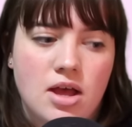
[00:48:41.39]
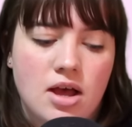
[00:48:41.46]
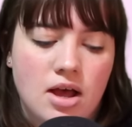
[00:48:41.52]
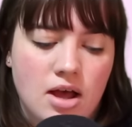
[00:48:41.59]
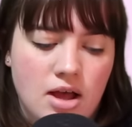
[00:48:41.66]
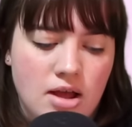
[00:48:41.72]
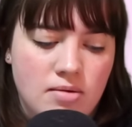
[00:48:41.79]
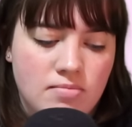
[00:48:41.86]

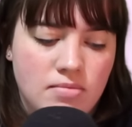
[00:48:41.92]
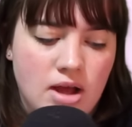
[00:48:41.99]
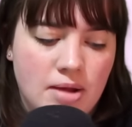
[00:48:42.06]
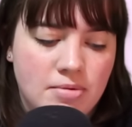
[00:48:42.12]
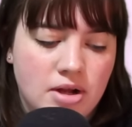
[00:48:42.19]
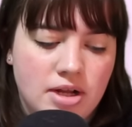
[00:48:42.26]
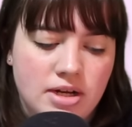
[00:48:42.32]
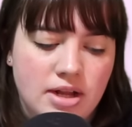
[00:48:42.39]

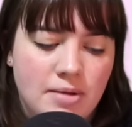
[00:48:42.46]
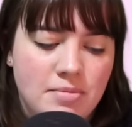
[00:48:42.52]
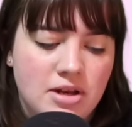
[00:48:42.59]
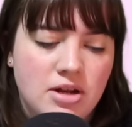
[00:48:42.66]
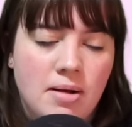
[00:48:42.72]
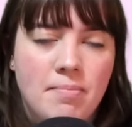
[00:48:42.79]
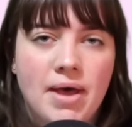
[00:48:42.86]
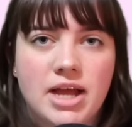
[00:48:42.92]
Imagine
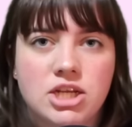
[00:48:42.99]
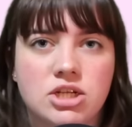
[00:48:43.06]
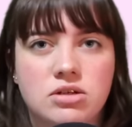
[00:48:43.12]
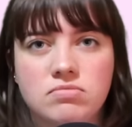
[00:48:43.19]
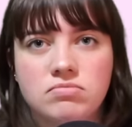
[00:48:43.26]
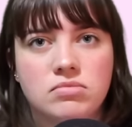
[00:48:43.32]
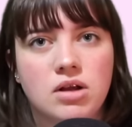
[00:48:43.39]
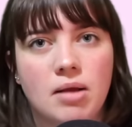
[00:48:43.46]

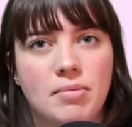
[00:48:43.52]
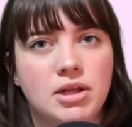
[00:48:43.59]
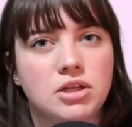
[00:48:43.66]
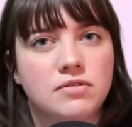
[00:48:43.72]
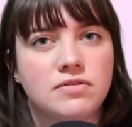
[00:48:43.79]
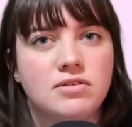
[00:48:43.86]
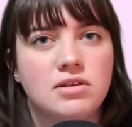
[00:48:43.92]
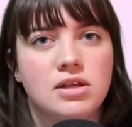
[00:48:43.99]
a
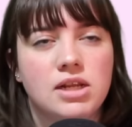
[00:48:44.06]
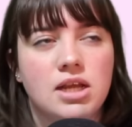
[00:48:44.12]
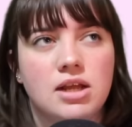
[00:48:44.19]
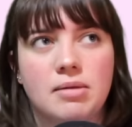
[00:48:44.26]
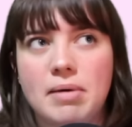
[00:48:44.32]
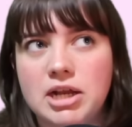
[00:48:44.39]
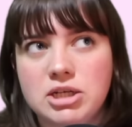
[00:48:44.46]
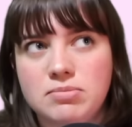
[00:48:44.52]
mental facility and
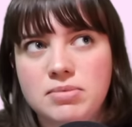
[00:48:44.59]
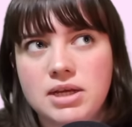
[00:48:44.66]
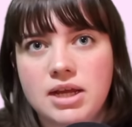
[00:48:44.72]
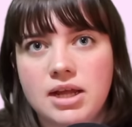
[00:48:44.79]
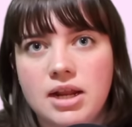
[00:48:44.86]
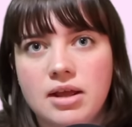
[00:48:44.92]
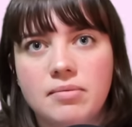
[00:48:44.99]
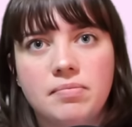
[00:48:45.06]
imagine being
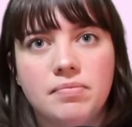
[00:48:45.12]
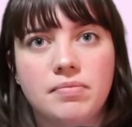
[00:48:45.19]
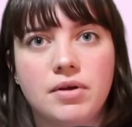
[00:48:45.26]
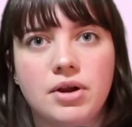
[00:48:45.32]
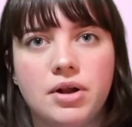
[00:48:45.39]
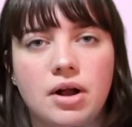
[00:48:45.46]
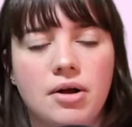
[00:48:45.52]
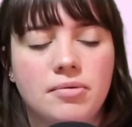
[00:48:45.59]
in it.
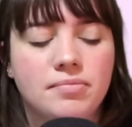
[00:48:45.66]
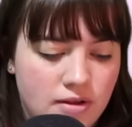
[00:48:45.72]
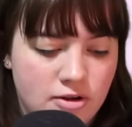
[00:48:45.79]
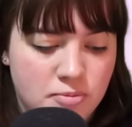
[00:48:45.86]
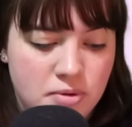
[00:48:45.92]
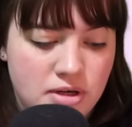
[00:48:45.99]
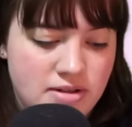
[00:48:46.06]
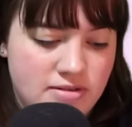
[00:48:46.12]
There you go.
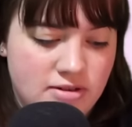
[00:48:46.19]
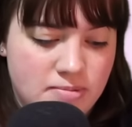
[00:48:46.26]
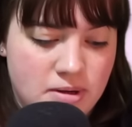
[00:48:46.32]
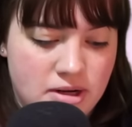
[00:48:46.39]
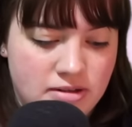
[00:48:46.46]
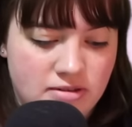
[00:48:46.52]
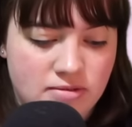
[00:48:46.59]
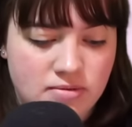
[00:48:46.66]
There's Britney's
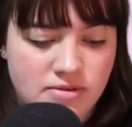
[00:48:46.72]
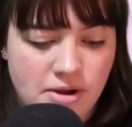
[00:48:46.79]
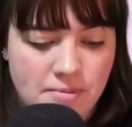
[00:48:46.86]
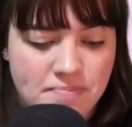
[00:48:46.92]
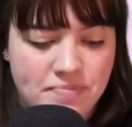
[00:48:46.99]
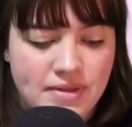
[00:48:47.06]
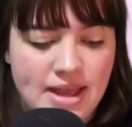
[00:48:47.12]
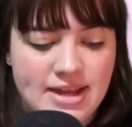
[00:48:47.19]
experience. So
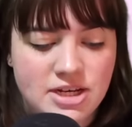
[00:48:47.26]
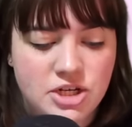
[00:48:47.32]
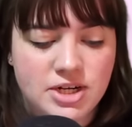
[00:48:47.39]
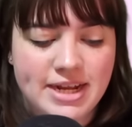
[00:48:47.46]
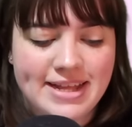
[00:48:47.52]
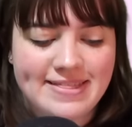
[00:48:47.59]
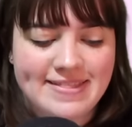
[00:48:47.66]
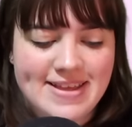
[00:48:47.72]
enter
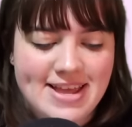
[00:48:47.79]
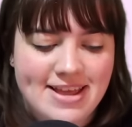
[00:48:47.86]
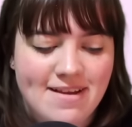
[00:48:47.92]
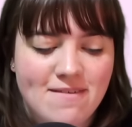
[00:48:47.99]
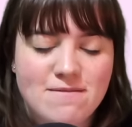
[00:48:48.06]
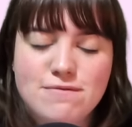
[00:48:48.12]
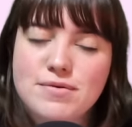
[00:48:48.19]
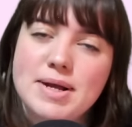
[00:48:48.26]
in the
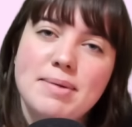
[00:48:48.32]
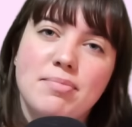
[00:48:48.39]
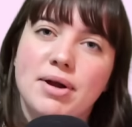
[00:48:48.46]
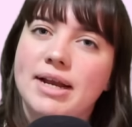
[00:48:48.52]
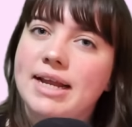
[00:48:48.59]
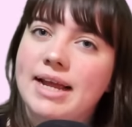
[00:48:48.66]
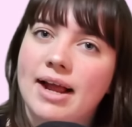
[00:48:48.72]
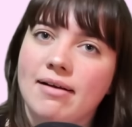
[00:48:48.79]
free
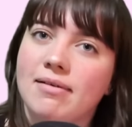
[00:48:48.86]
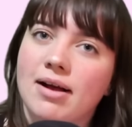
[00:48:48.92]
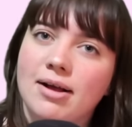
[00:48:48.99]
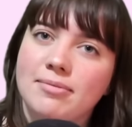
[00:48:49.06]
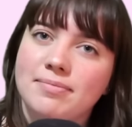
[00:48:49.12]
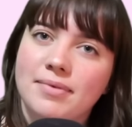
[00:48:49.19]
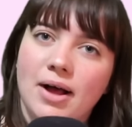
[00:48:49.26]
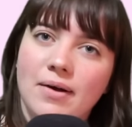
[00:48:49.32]
Britney era.
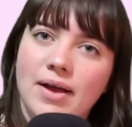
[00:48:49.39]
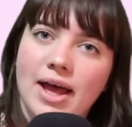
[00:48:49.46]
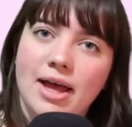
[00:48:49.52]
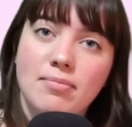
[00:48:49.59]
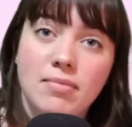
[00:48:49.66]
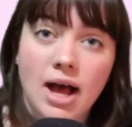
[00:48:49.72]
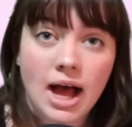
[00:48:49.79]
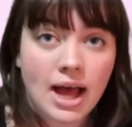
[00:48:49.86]

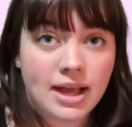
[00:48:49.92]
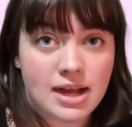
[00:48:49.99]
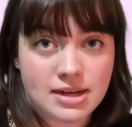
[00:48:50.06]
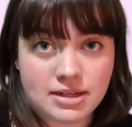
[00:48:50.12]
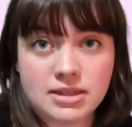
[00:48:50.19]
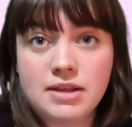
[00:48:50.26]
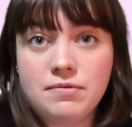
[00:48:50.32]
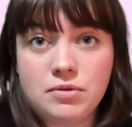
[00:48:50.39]
Okay. I got
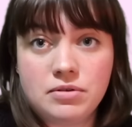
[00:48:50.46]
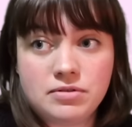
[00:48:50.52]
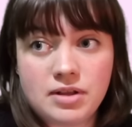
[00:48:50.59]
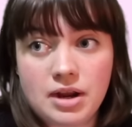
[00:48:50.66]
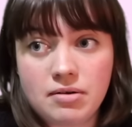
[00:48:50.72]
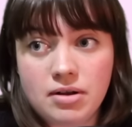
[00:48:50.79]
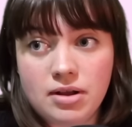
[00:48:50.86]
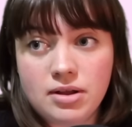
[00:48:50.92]
to live through this
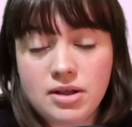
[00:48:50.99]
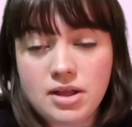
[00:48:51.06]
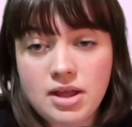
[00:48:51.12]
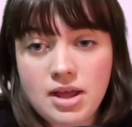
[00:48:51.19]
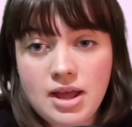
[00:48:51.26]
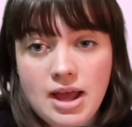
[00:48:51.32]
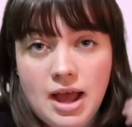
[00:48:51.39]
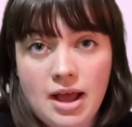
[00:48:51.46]
era.
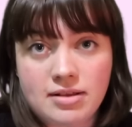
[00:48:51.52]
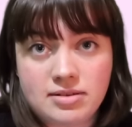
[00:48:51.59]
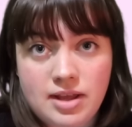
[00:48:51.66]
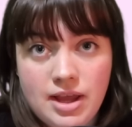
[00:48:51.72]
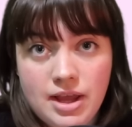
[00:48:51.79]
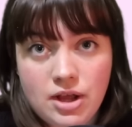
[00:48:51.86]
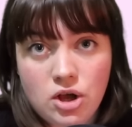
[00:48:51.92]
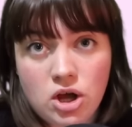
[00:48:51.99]
As
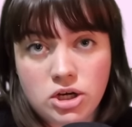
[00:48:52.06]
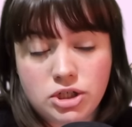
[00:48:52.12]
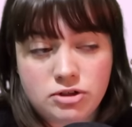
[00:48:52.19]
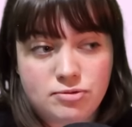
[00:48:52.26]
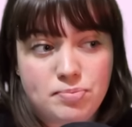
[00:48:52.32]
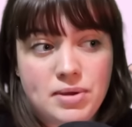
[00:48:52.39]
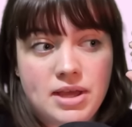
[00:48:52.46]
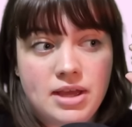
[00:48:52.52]
a
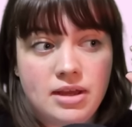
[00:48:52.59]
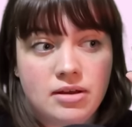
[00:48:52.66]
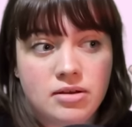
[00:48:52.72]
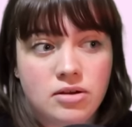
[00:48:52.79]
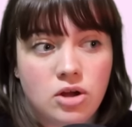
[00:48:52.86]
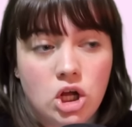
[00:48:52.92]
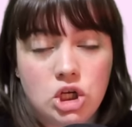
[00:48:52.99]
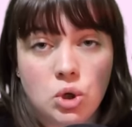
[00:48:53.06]
conscious being,
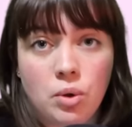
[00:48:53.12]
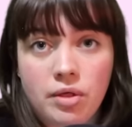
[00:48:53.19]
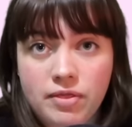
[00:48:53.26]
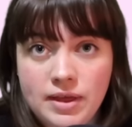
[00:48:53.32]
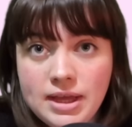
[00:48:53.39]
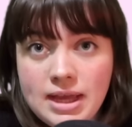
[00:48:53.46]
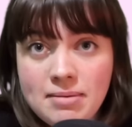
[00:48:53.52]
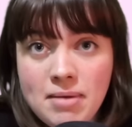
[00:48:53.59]
adult
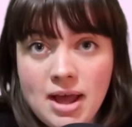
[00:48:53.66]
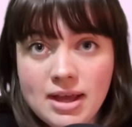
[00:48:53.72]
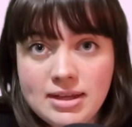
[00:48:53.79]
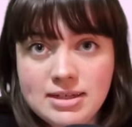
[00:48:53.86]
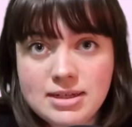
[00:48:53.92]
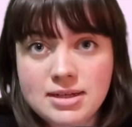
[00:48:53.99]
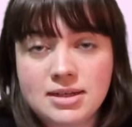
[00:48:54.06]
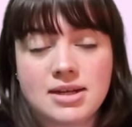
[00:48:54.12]
thinking
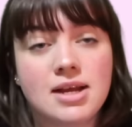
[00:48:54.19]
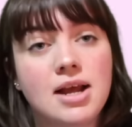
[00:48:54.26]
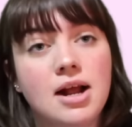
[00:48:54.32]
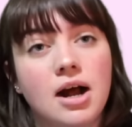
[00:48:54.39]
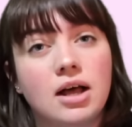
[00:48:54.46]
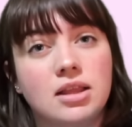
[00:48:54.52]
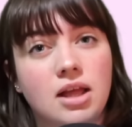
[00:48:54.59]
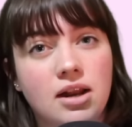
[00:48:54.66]
mind,
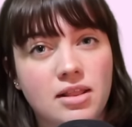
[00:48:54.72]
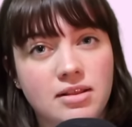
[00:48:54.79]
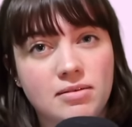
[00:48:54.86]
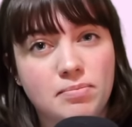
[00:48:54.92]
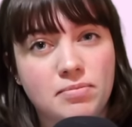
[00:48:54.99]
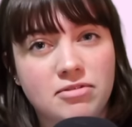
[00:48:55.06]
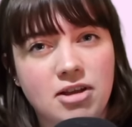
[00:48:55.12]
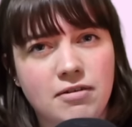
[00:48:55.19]
a lot of
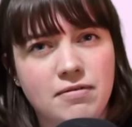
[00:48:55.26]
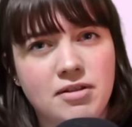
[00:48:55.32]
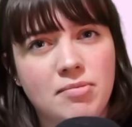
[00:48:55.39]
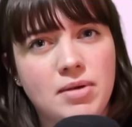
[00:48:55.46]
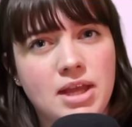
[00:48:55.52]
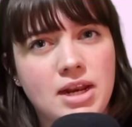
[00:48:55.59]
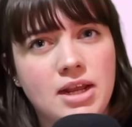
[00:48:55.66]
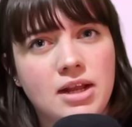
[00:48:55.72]
the stuff in the
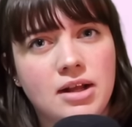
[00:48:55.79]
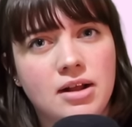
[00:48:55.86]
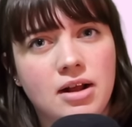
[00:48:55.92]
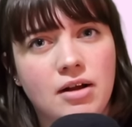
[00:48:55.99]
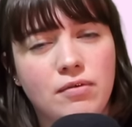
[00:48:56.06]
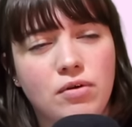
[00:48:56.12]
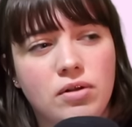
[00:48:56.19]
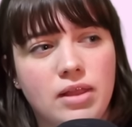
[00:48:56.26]
beginning
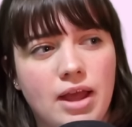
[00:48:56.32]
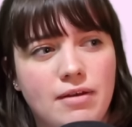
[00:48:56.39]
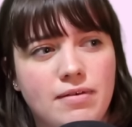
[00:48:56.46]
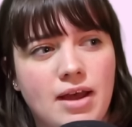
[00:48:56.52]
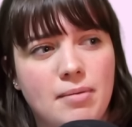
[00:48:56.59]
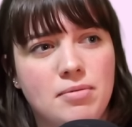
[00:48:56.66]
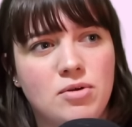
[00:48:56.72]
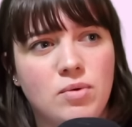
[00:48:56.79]
of her life
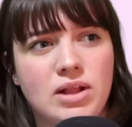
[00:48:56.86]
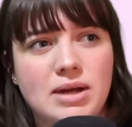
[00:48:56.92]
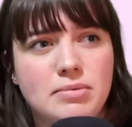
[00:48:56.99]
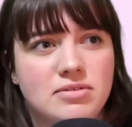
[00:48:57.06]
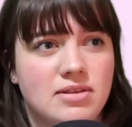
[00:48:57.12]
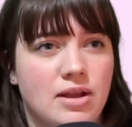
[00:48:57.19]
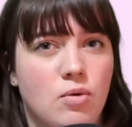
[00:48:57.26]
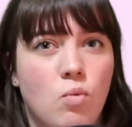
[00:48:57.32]
happened while I
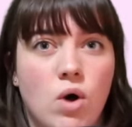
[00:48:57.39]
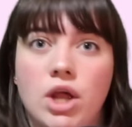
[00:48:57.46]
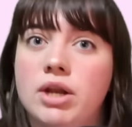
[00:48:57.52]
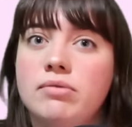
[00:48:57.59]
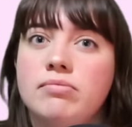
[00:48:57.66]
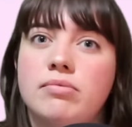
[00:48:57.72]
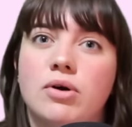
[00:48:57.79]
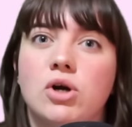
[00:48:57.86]
was like
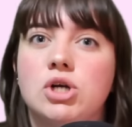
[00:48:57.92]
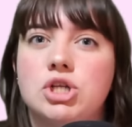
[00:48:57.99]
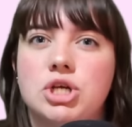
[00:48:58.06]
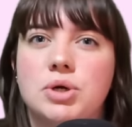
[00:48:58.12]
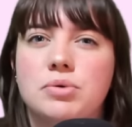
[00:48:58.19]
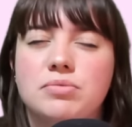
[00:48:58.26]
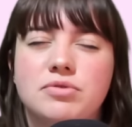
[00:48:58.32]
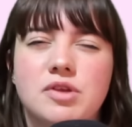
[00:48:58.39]
1 or 2.
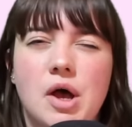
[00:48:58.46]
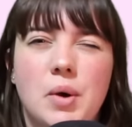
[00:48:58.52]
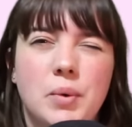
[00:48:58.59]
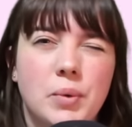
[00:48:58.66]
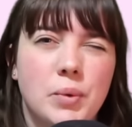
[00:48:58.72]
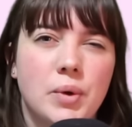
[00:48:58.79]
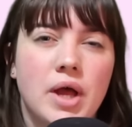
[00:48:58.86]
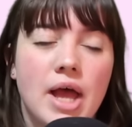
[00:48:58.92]
So
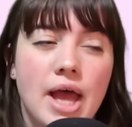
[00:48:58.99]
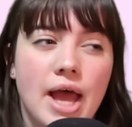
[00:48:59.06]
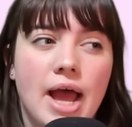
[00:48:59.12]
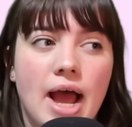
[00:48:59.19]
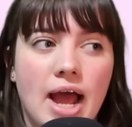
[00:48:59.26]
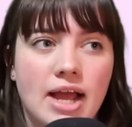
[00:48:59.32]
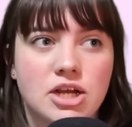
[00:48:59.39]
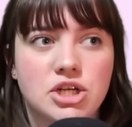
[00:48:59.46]

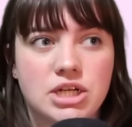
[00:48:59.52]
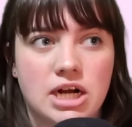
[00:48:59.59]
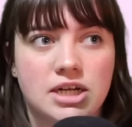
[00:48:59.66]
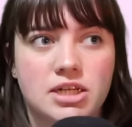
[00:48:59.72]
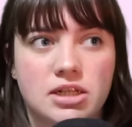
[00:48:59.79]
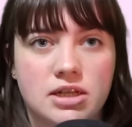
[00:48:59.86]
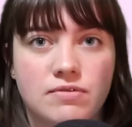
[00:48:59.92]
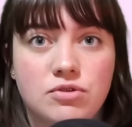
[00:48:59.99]
I actually got
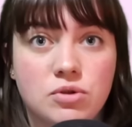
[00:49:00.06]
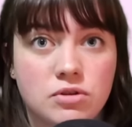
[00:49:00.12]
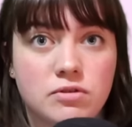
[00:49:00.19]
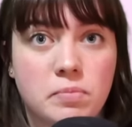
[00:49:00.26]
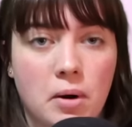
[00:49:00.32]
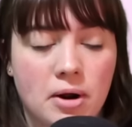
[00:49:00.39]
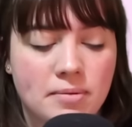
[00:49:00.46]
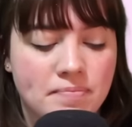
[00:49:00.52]
to live through this
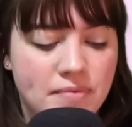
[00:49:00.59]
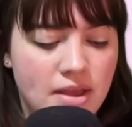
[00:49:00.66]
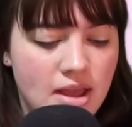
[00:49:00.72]
part.